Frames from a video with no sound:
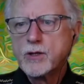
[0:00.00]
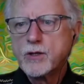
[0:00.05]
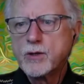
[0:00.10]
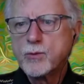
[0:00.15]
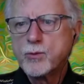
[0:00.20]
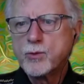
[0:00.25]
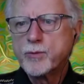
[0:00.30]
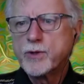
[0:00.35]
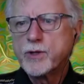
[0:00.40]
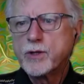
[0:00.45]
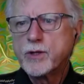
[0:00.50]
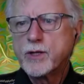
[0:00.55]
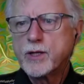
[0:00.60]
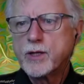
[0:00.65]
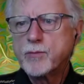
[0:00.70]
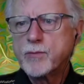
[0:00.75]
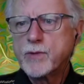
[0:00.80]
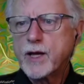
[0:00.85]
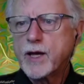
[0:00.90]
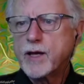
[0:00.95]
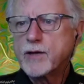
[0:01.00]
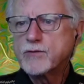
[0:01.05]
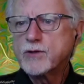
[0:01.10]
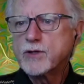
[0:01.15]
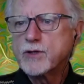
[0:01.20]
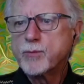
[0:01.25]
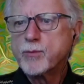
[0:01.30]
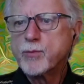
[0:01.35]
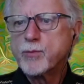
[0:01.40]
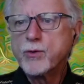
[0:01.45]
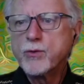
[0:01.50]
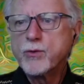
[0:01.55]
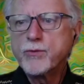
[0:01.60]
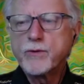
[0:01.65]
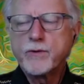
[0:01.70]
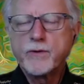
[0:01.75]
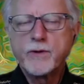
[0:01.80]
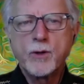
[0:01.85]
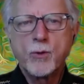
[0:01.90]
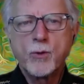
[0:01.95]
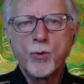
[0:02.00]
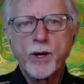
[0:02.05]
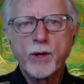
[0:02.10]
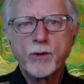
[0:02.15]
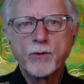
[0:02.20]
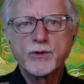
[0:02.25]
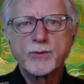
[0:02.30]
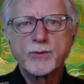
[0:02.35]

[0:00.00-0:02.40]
a woman named Ashley Booth and the Awareness